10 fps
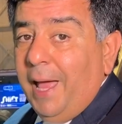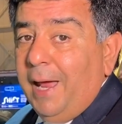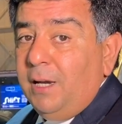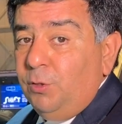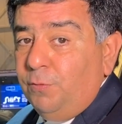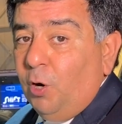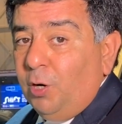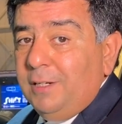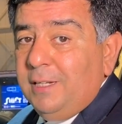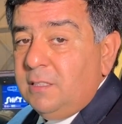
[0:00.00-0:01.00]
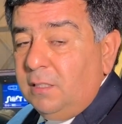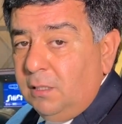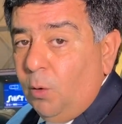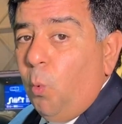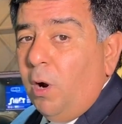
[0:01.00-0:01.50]
and you've got a diesel,
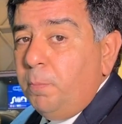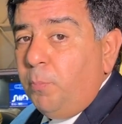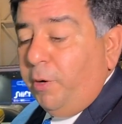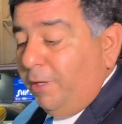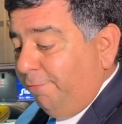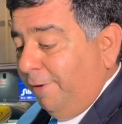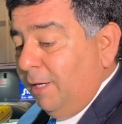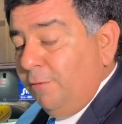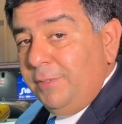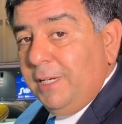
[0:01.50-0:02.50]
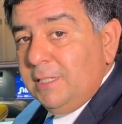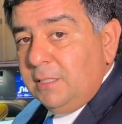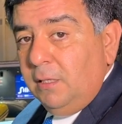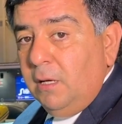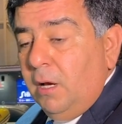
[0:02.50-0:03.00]
the 1.5
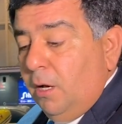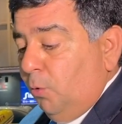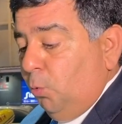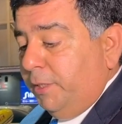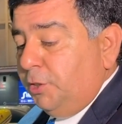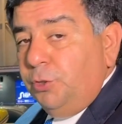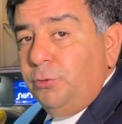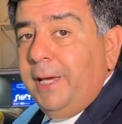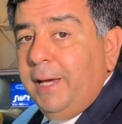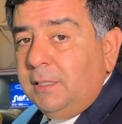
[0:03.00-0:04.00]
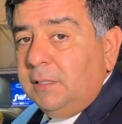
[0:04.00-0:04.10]
diesel, which you get